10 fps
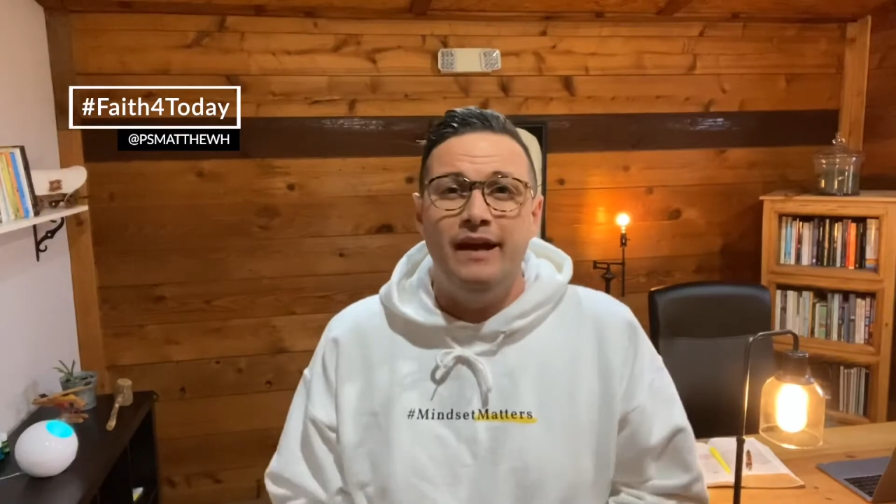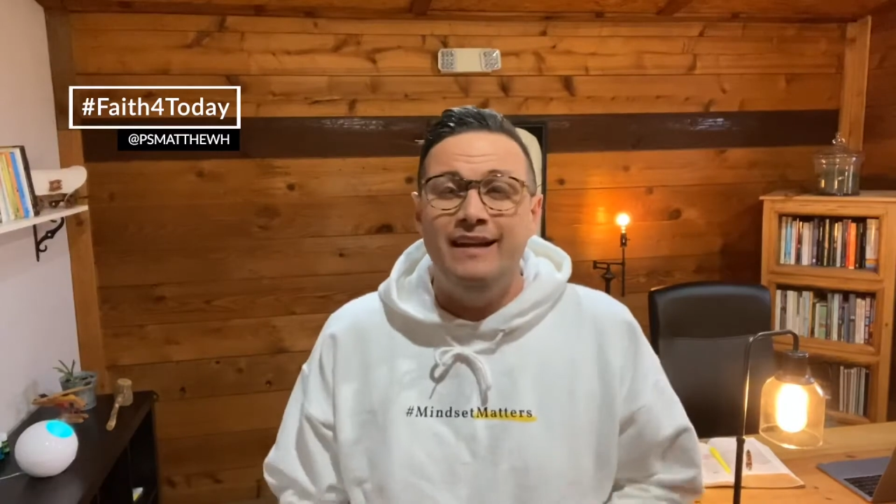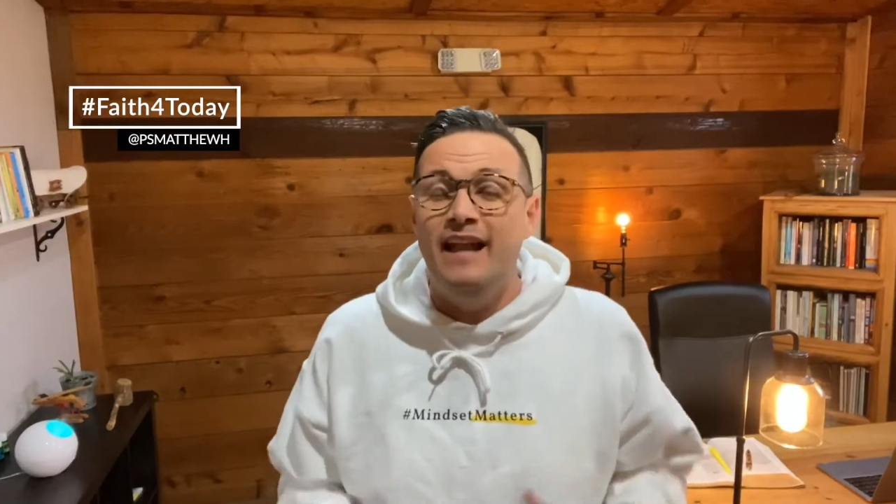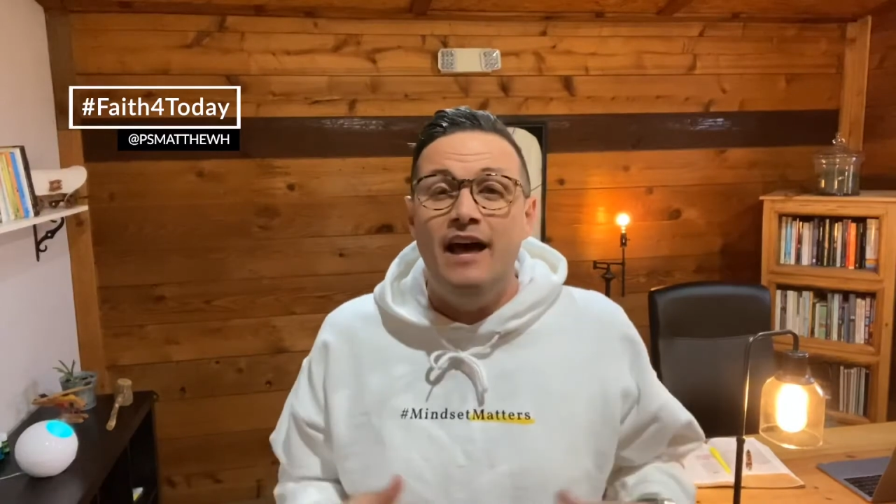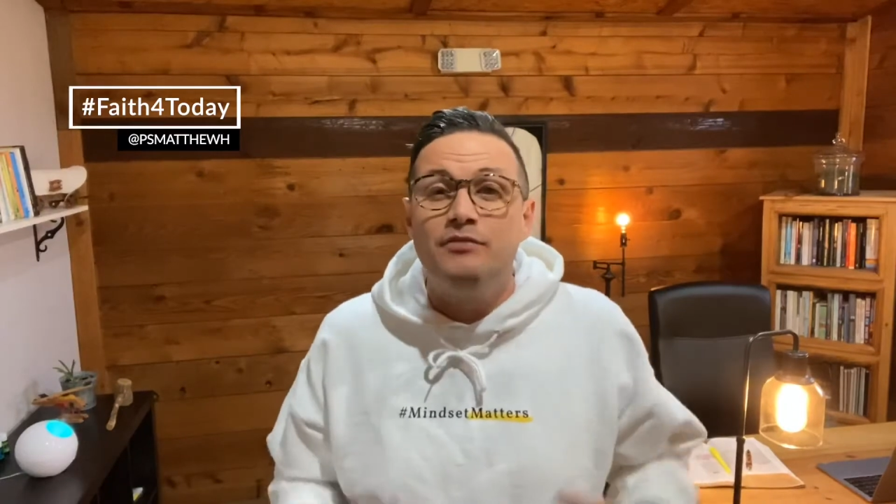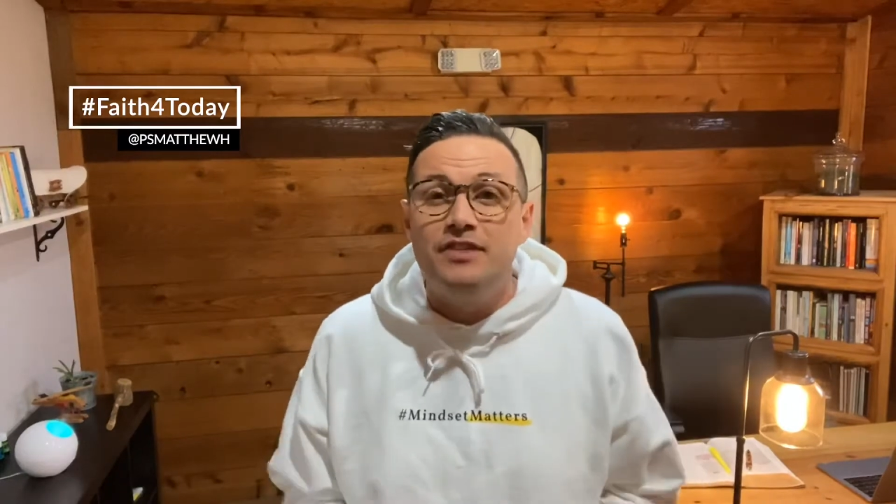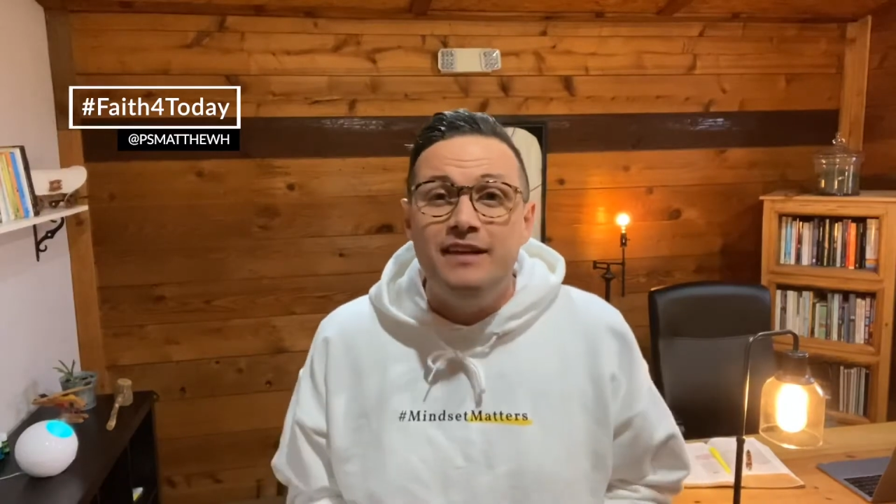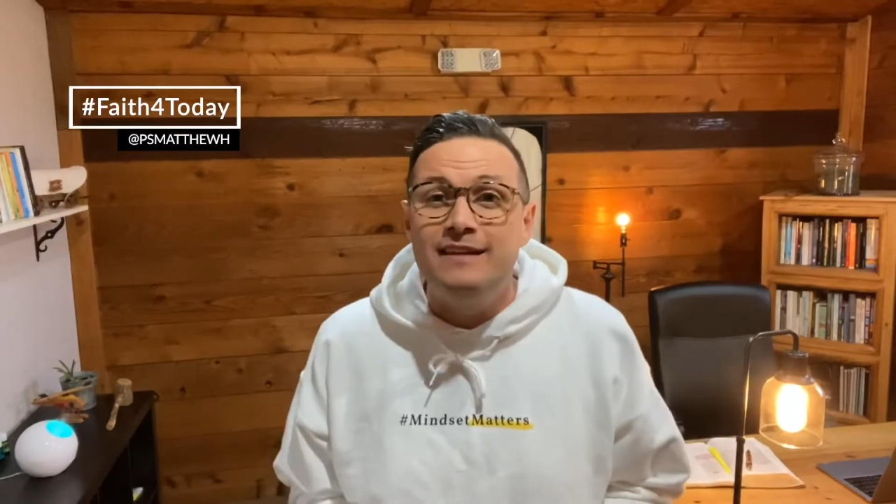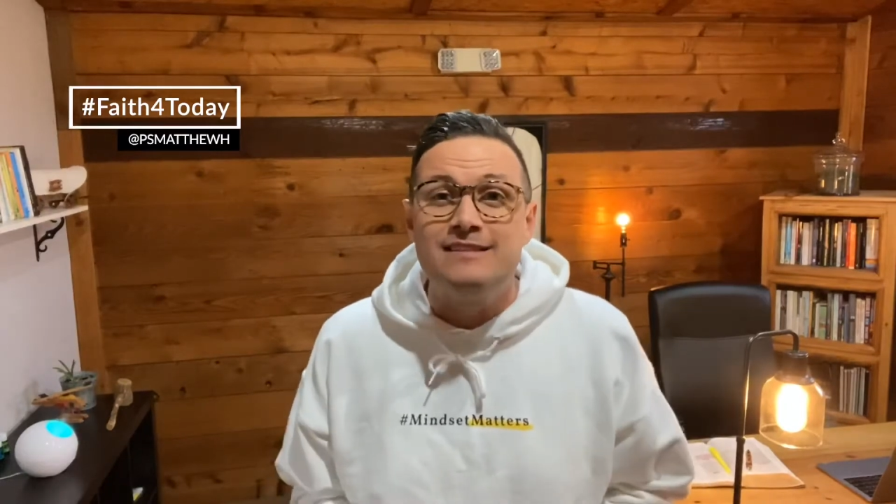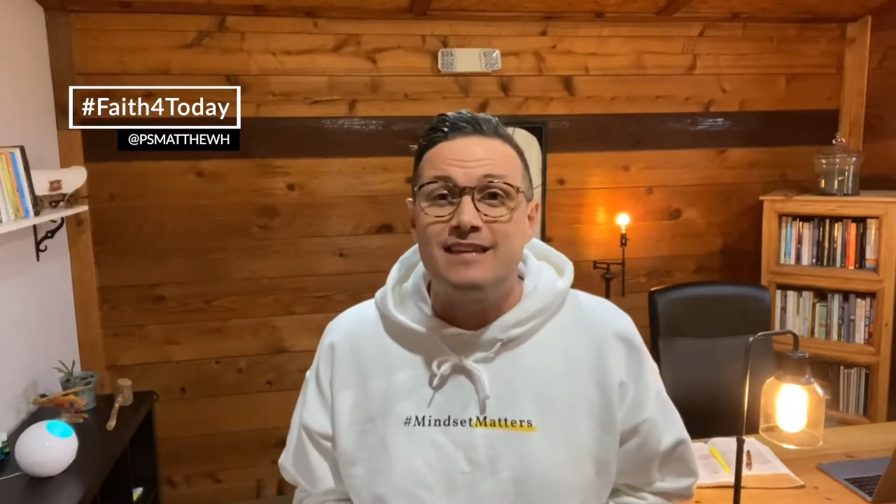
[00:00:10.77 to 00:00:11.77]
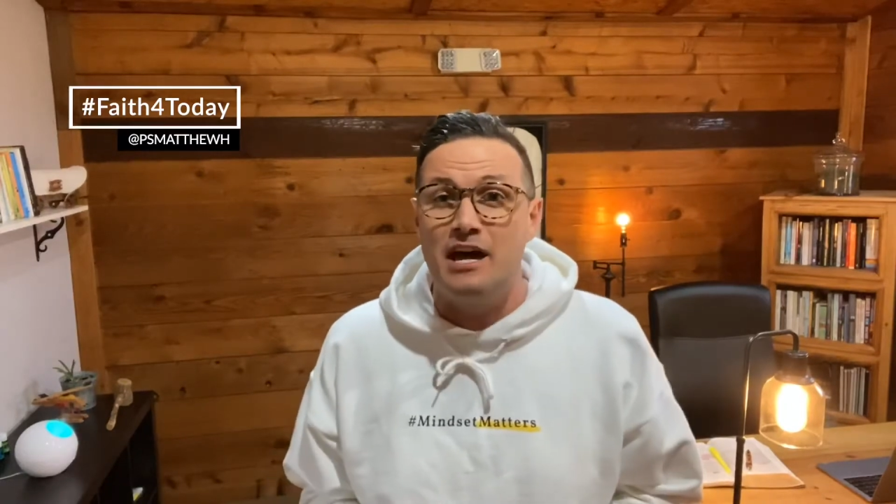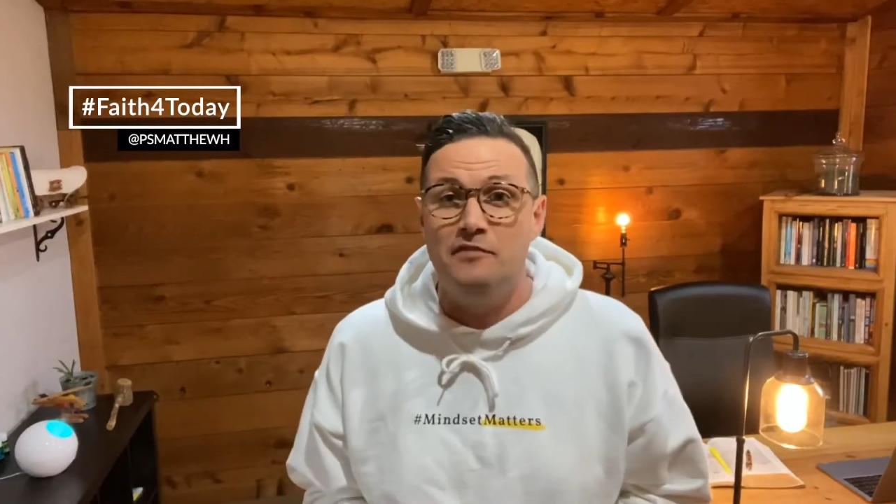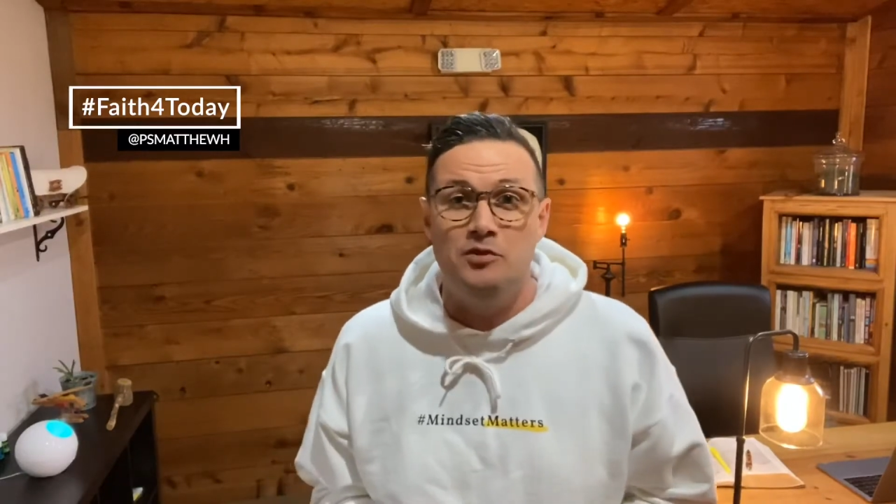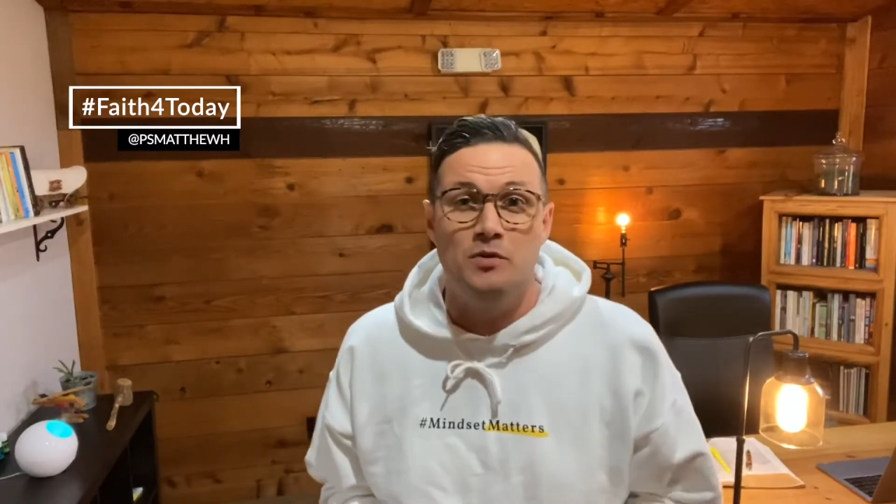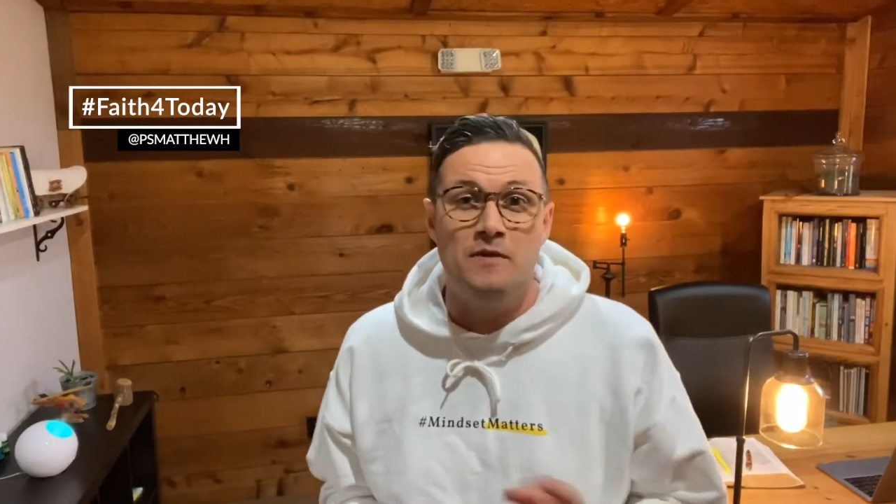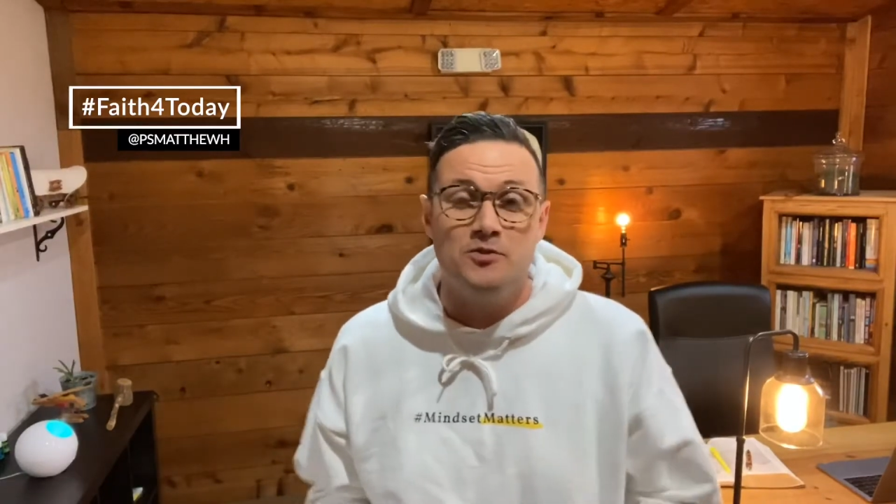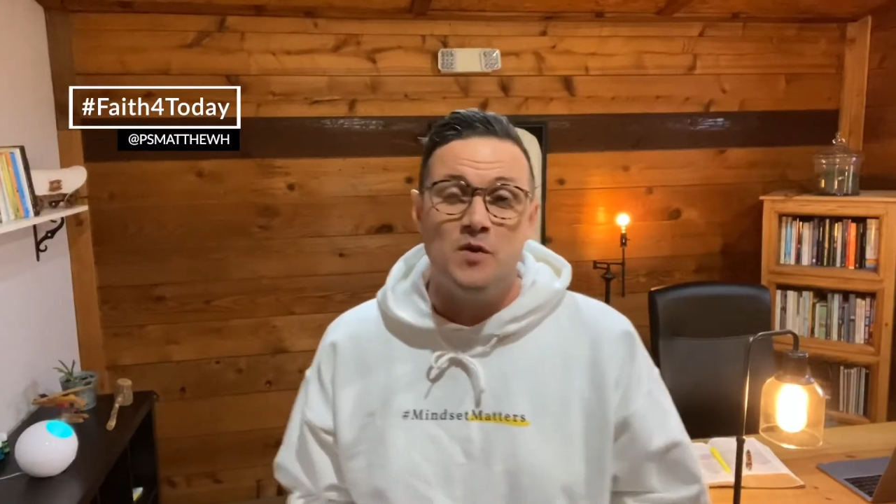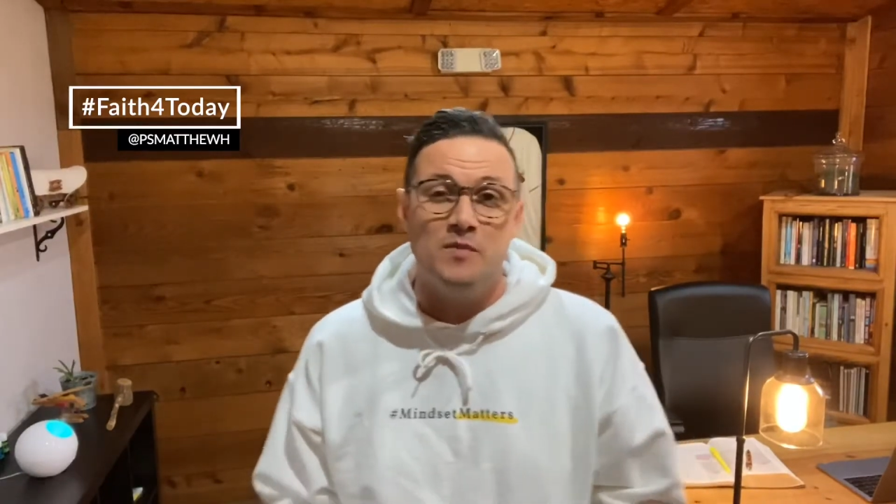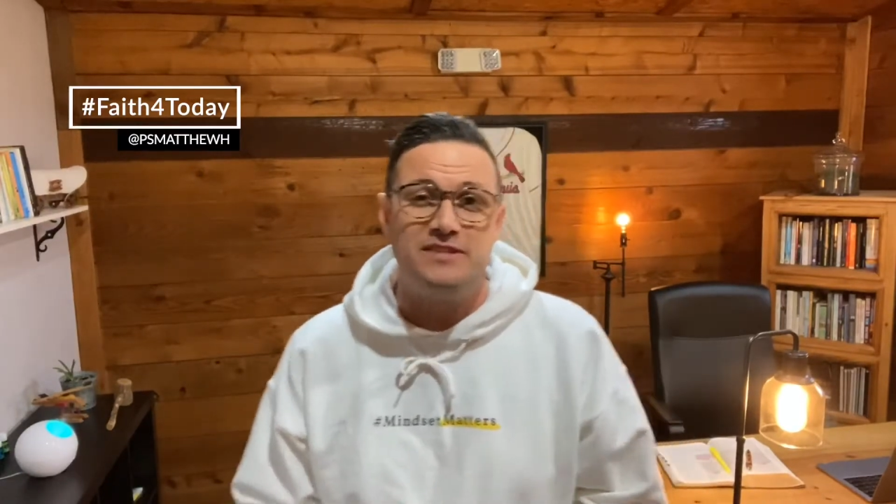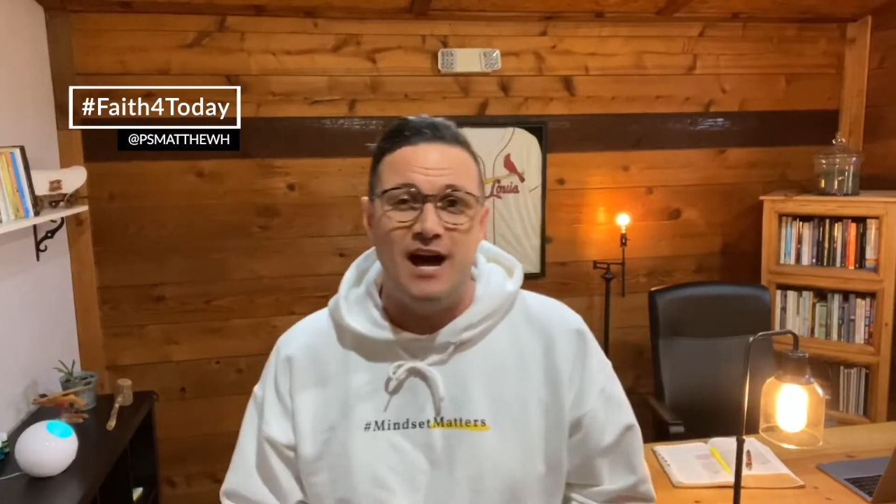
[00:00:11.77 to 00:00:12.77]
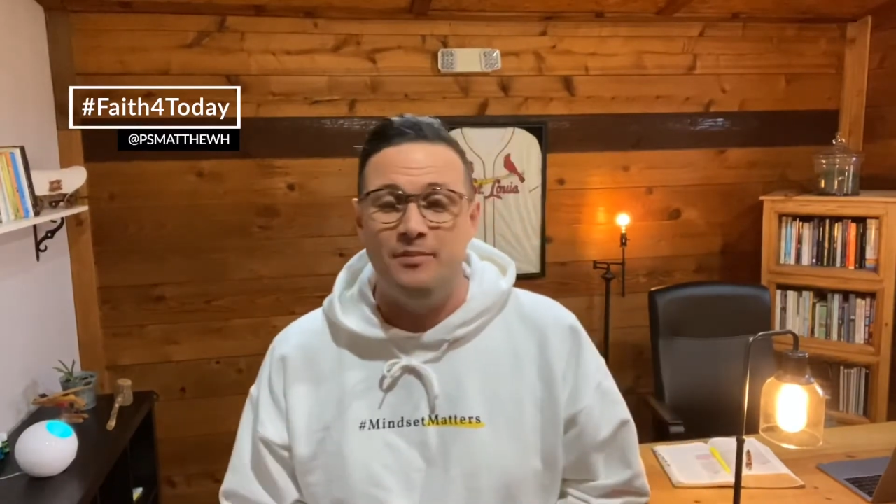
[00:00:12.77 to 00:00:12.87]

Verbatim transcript: and everything inside of you when those moments happen?